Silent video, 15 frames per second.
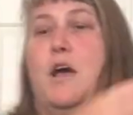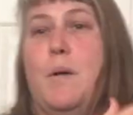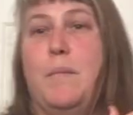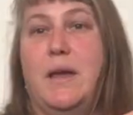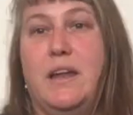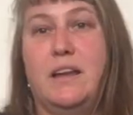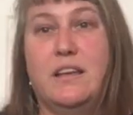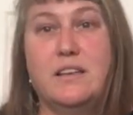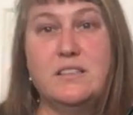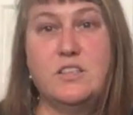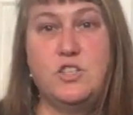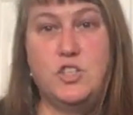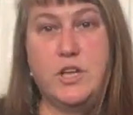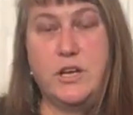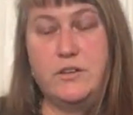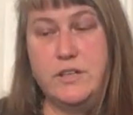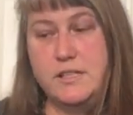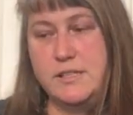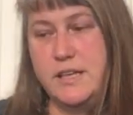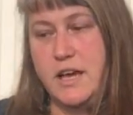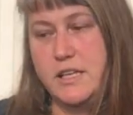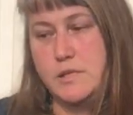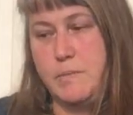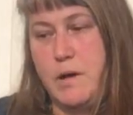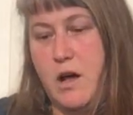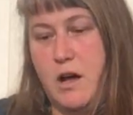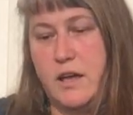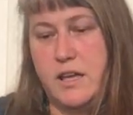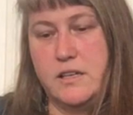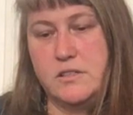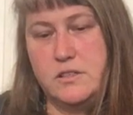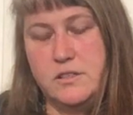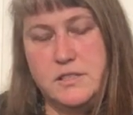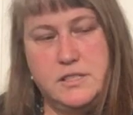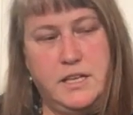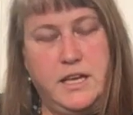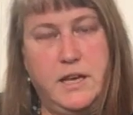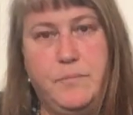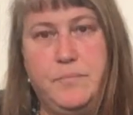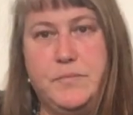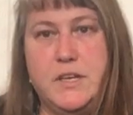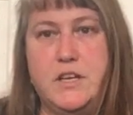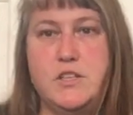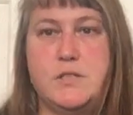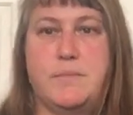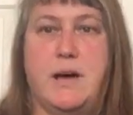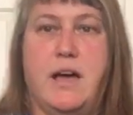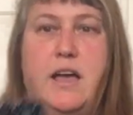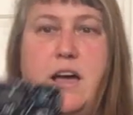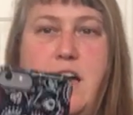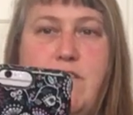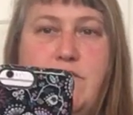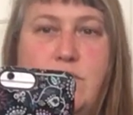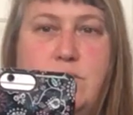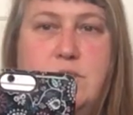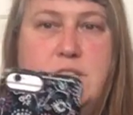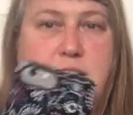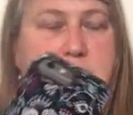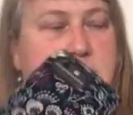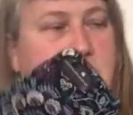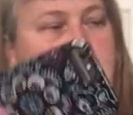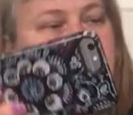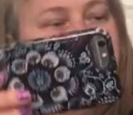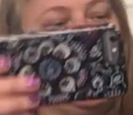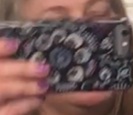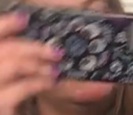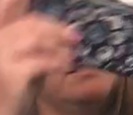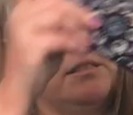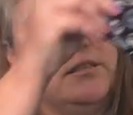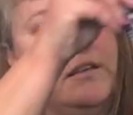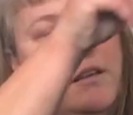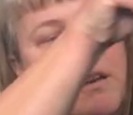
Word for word: but it is a generous size pocket. So let's see. Here's my iPhone six S Plus,